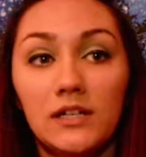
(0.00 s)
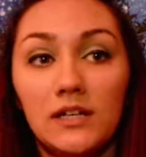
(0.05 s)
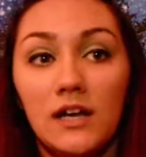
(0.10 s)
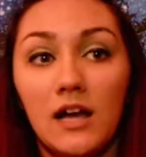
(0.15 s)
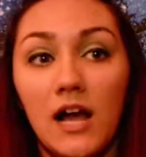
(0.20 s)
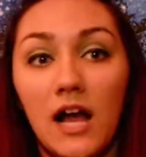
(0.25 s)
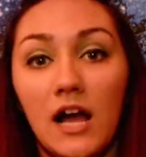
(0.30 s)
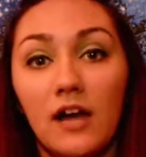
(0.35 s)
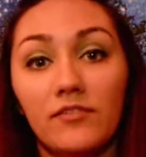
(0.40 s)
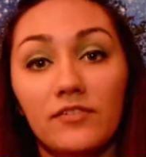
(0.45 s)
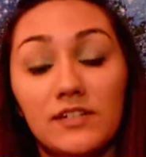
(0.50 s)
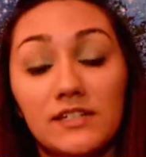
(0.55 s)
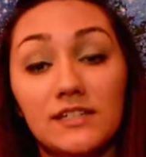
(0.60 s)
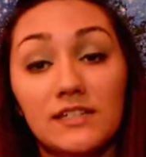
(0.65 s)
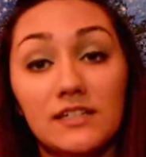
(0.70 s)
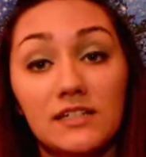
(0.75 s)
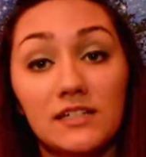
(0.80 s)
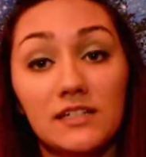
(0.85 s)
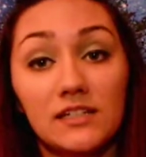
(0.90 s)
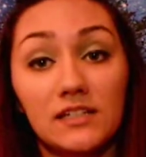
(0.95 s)

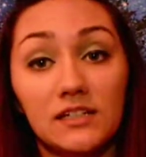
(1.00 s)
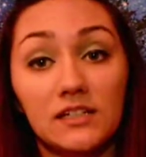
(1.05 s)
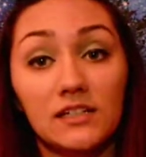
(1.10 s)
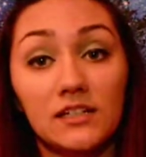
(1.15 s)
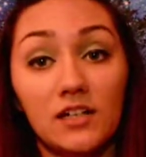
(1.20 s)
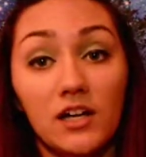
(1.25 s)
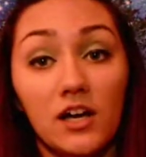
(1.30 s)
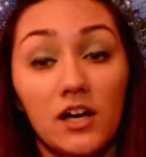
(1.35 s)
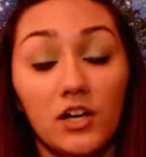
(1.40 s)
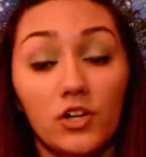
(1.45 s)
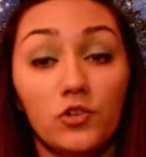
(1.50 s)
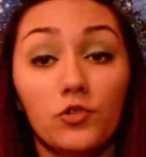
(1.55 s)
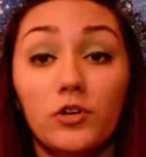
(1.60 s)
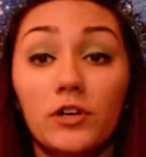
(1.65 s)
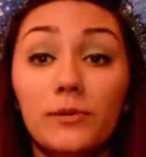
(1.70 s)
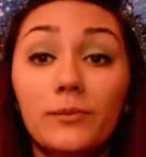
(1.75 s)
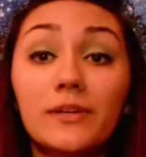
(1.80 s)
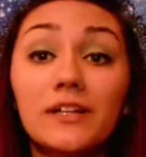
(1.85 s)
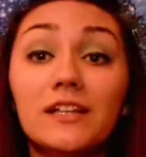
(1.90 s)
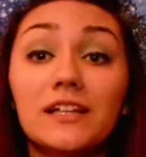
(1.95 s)
obviously
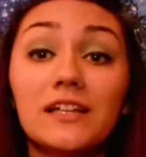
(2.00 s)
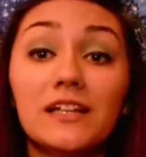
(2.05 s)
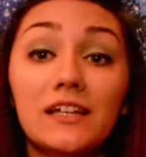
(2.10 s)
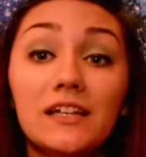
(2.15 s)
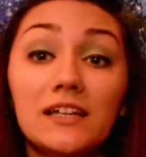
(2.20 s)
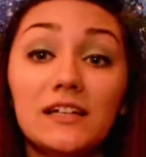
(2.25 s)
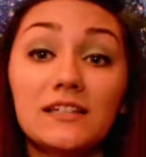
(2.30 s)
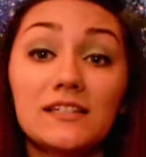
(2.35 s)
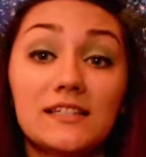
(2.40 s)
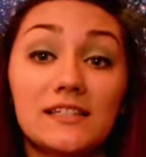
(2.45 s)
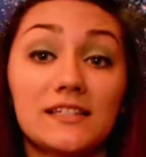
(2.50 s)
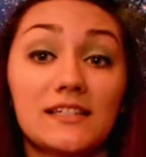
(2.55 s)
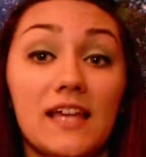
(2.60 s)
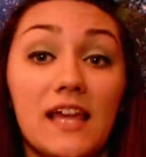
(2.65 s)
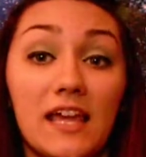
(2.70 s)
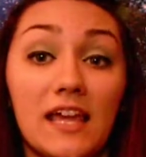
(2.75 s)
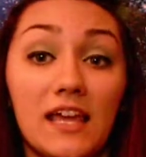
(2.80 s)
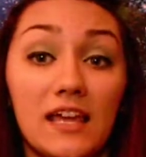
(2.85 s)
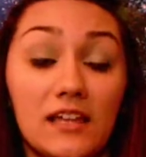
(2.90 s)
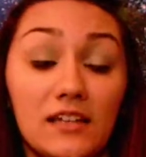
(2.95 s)
criminally
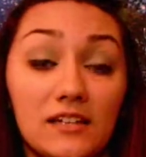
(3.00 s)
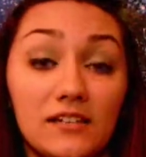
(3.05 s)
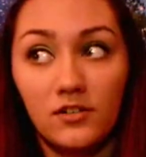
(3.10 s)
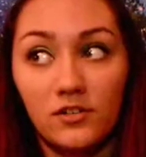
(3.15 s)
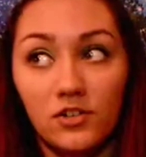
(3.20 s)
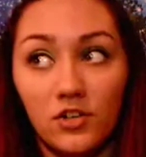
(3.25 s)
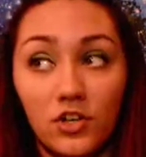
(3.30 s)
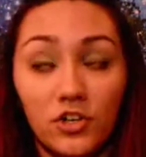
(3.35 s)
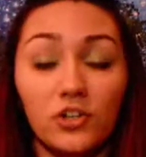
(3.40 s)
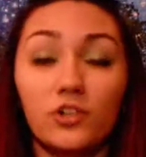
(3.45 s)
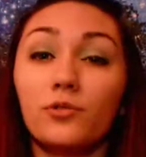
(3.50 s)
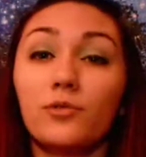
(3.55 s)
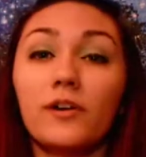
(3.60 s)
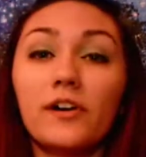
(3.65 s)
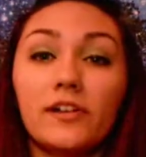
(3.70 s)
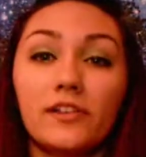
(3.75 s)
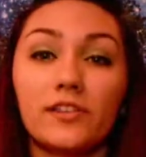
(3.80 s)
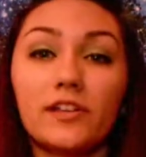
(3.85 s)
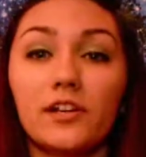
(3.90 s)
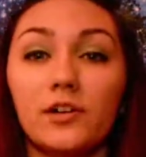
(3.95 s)
insane, or who I
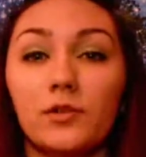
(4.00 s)
think